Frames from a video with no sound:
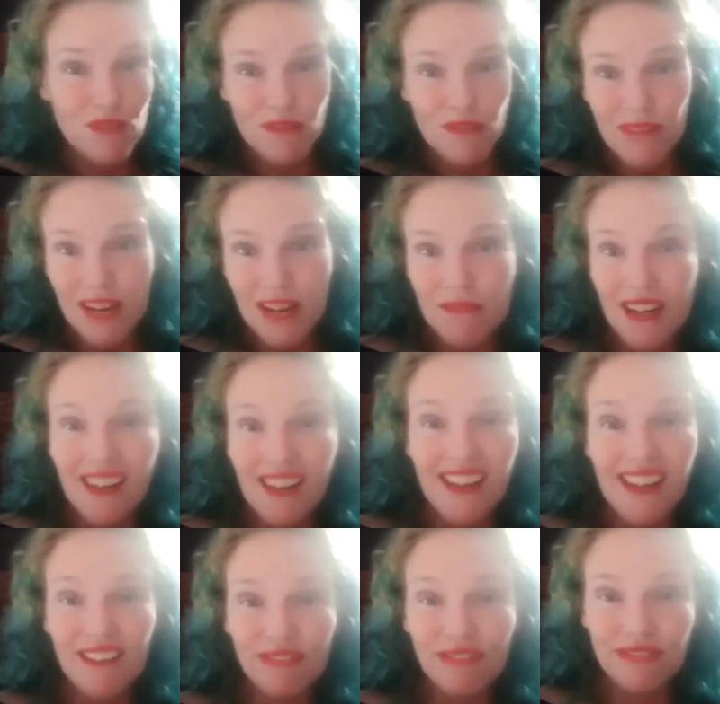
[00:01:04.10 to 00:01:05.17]
in my
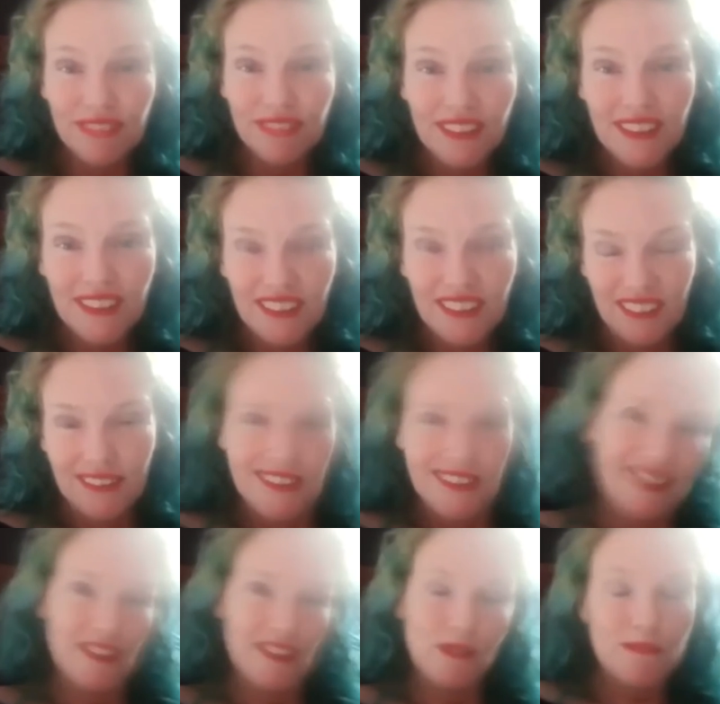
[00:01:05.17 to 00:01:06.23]
life. Well,
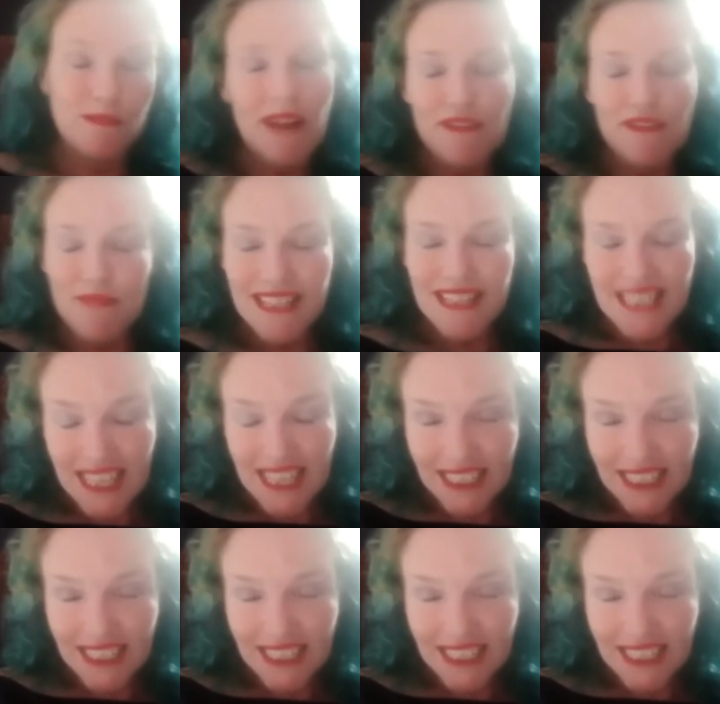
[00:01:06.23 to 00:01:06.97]
apart from my son.